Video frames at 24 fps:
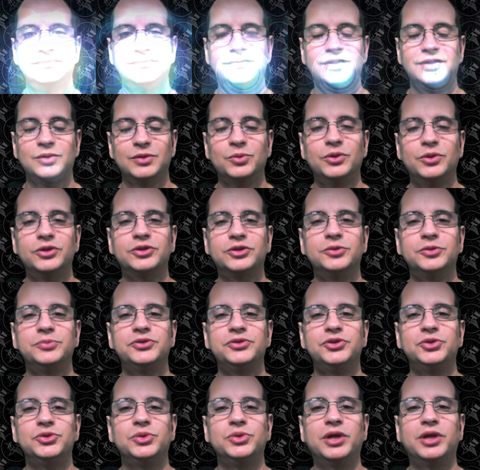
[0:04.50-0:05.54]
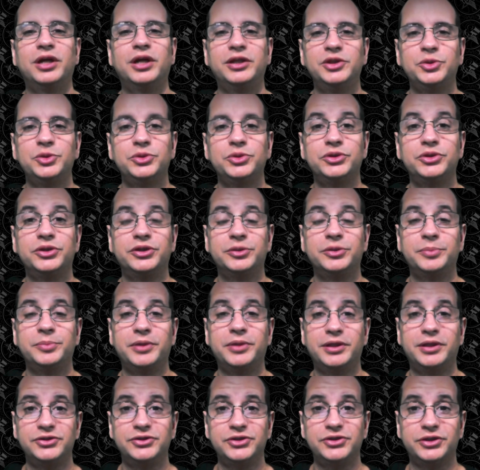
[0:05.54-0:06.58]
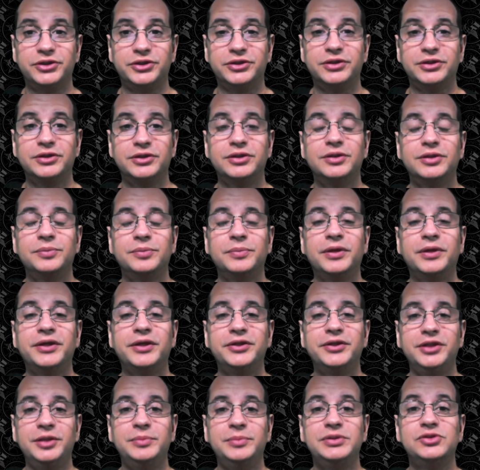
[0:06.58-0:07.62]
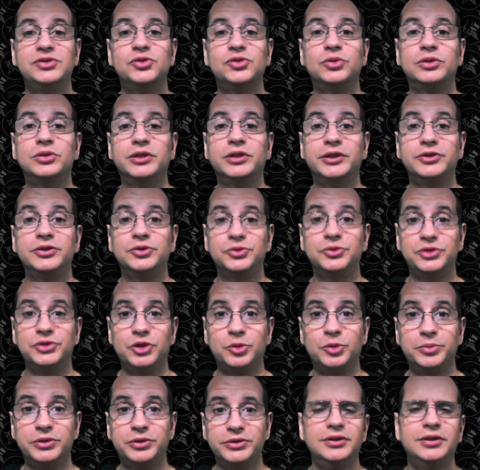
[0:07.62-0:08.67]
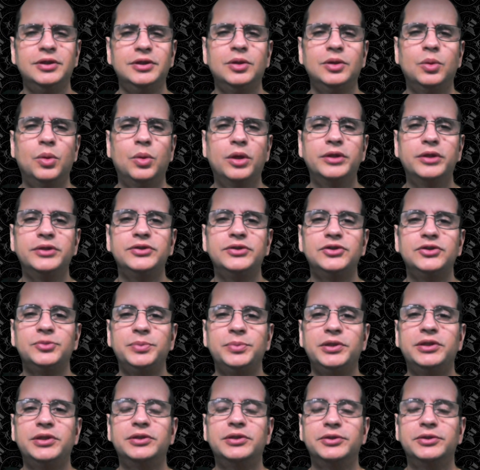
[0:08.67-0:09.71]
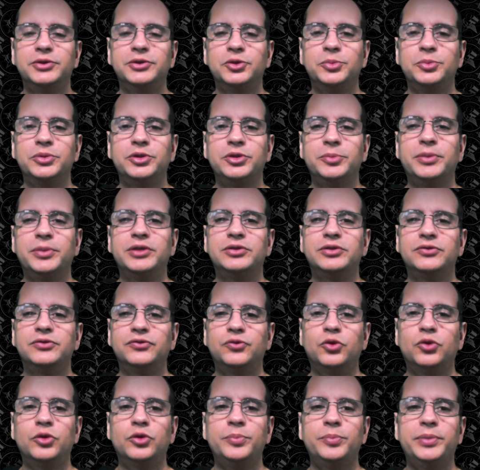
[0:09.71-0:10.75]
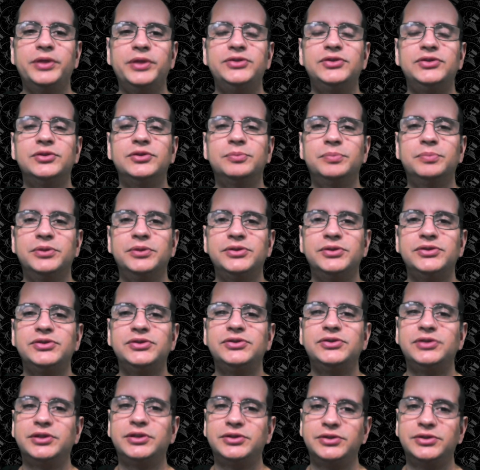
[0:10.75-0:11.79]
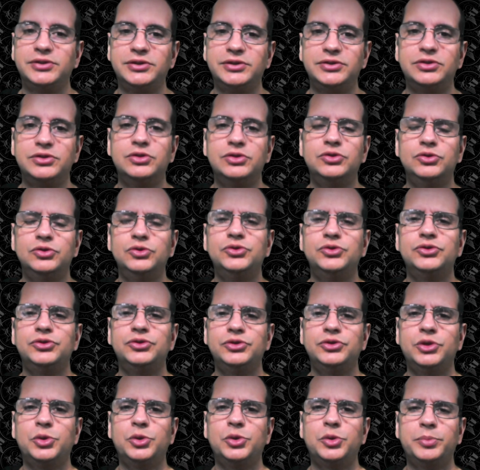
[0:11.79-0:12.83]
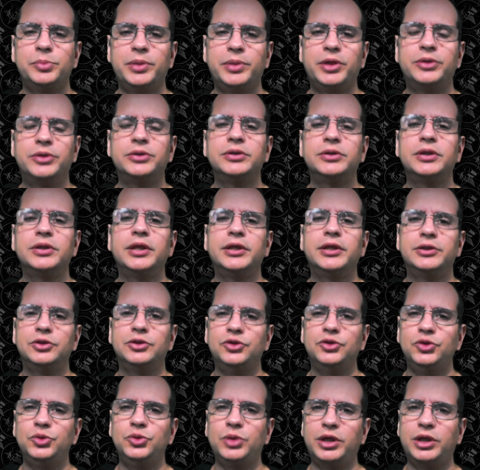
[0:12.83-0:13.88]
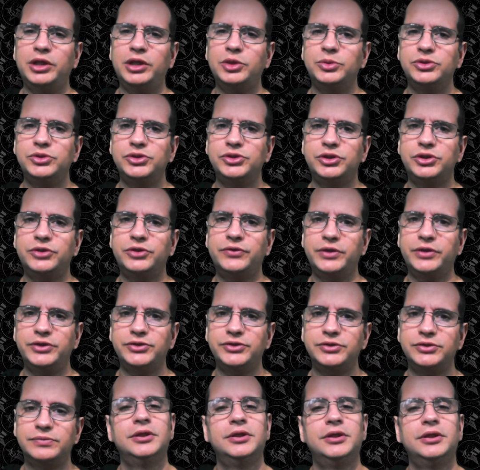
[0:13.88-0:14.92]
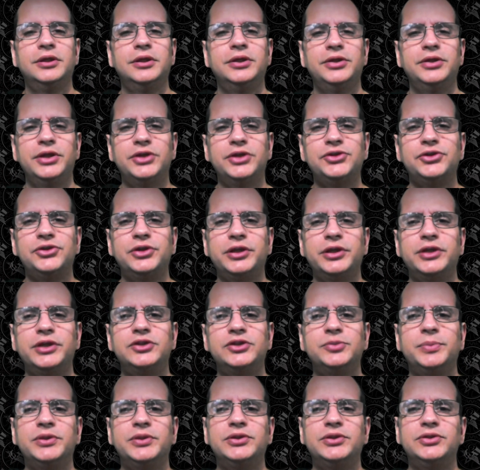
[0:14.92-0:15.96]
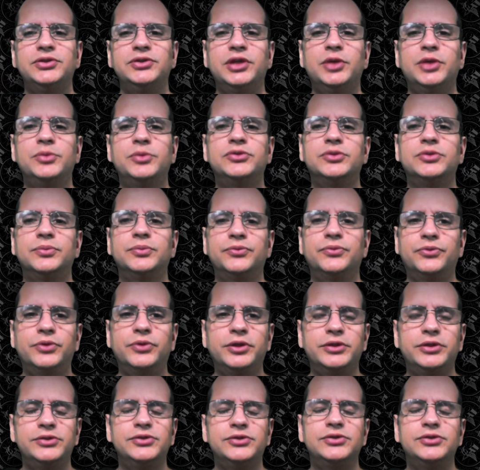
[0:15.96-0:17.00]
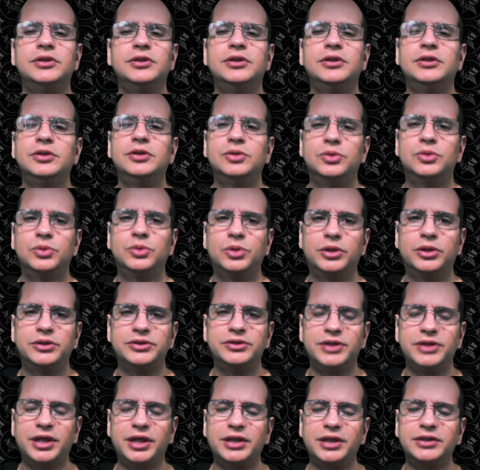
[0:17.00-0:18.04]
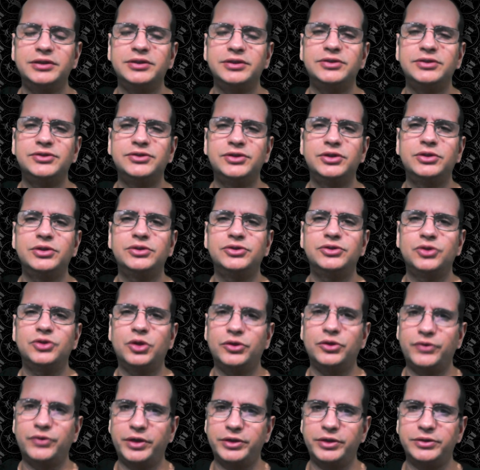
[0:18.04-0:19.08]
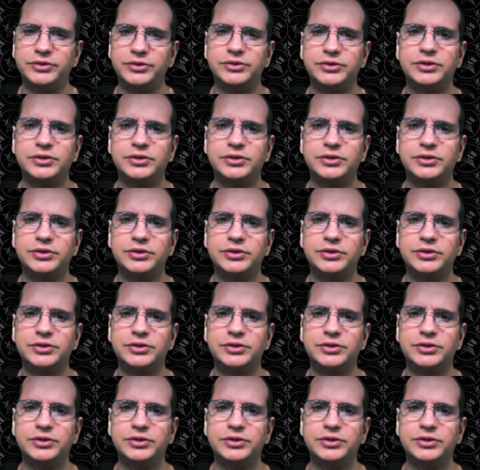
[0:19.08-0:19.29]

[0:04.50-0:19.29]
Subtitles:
Welcome to Hollywood Unapologetic. My name is Orlando Delbert. I wanted to speak a little bit about the 4 basic business entities you should know about in the new Hollywood generation. Yesterday I spent the day with some friends who are talented singer-songwriters.